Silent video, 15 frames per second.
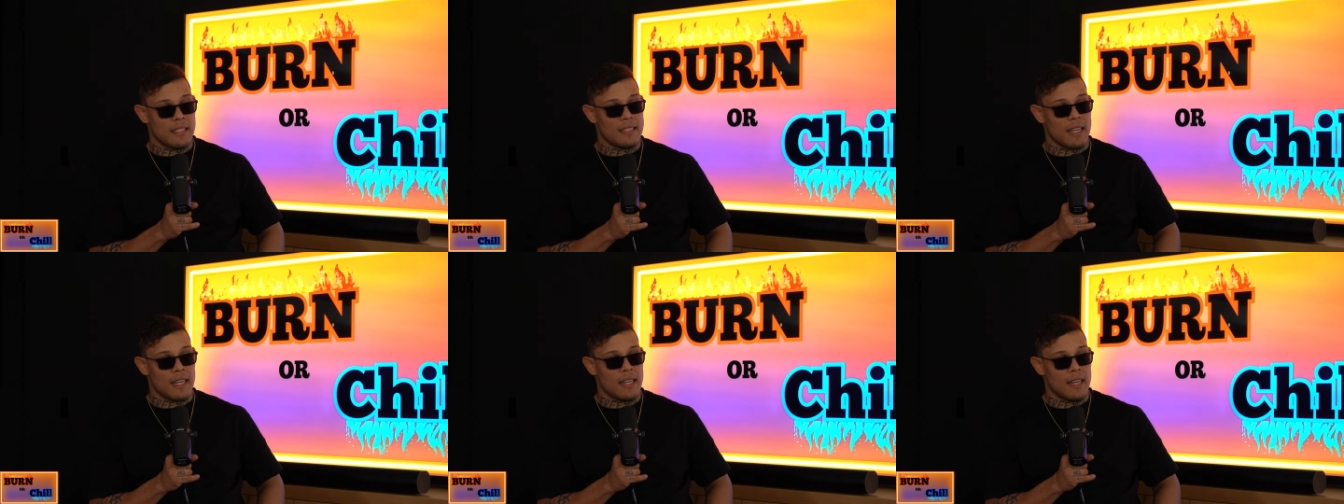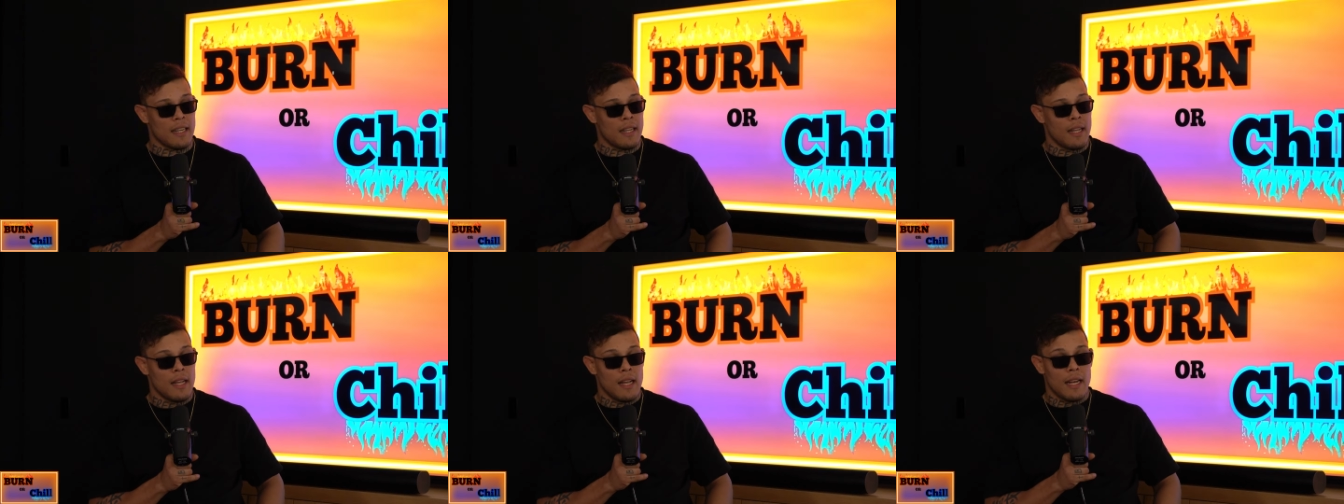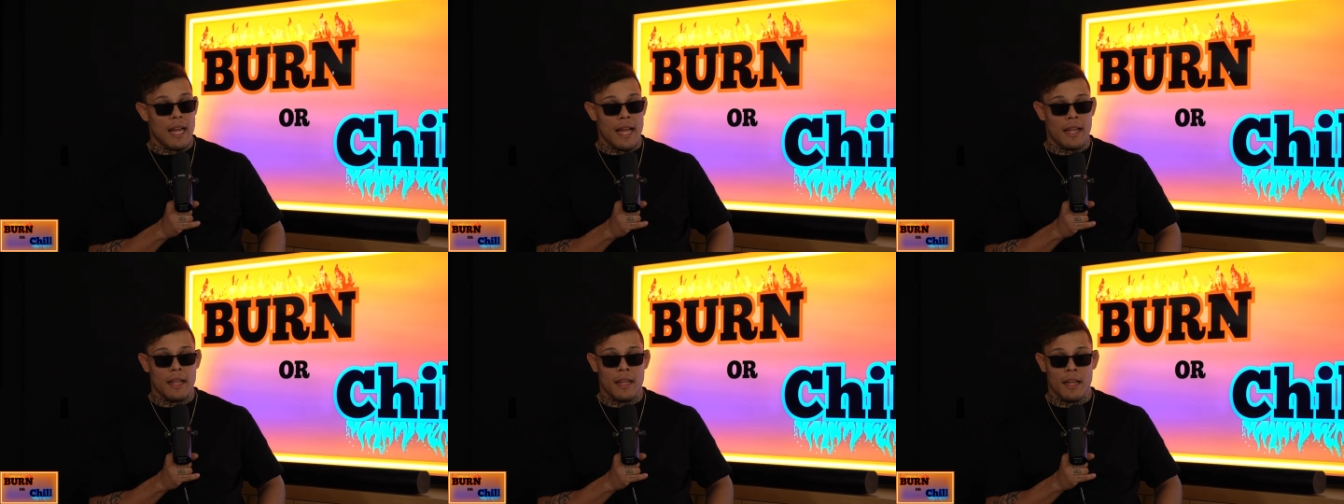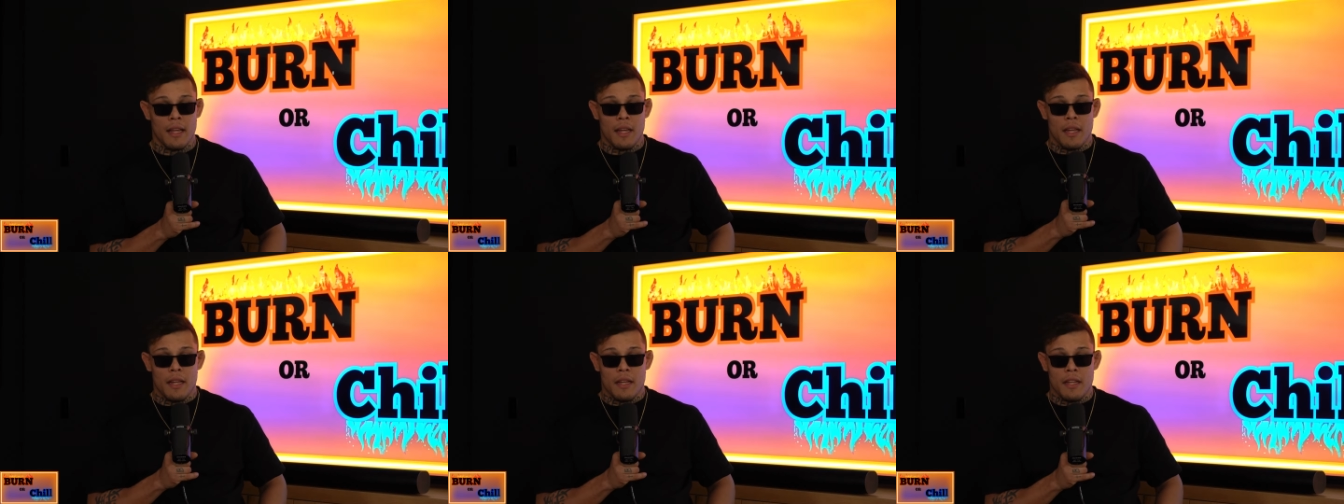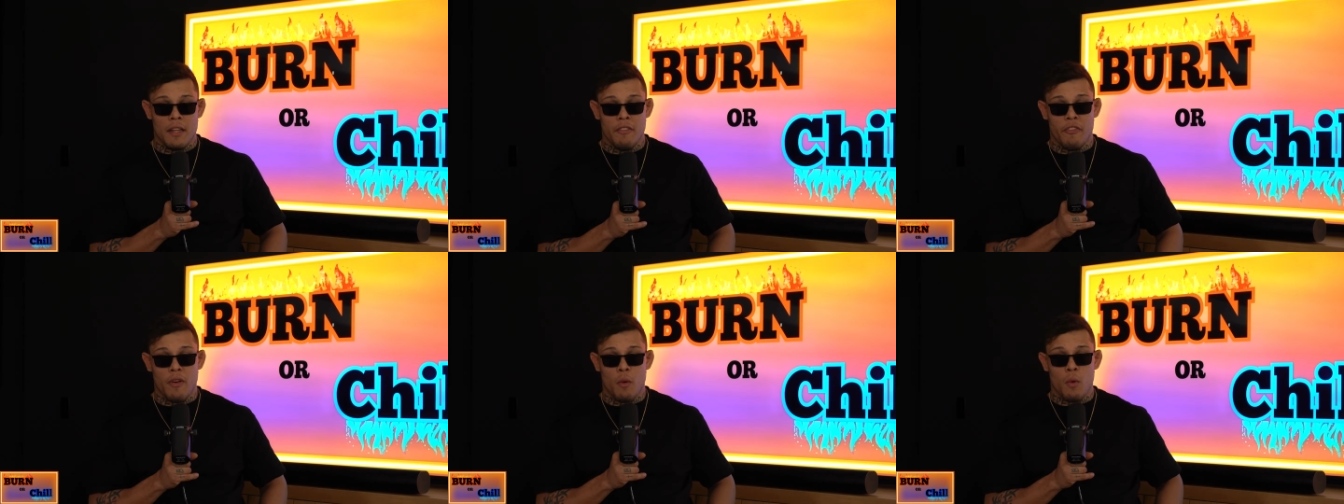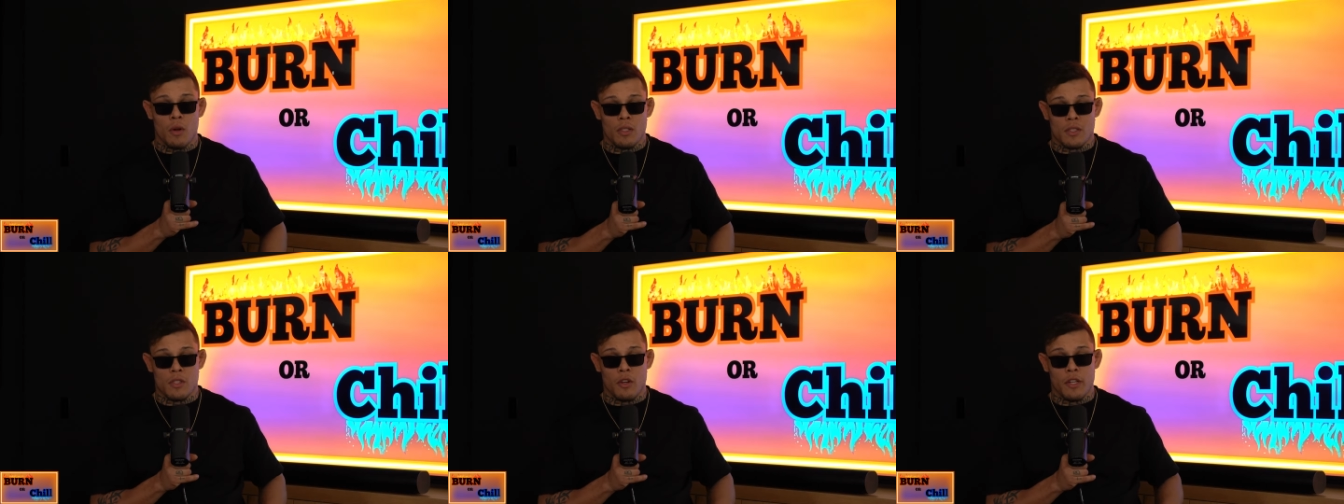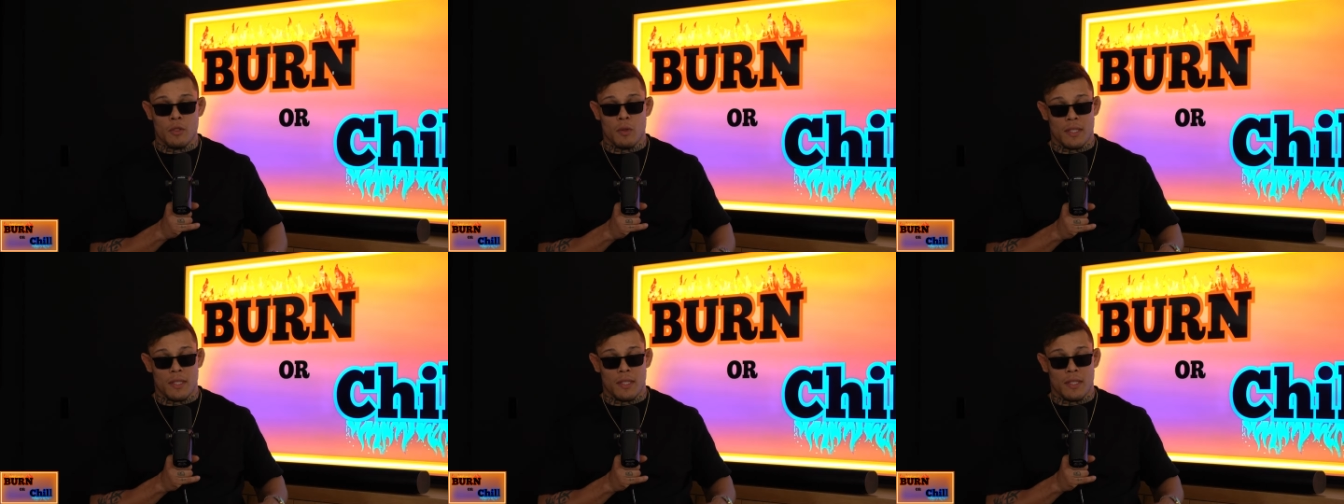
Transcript: exactly. Like, if I was going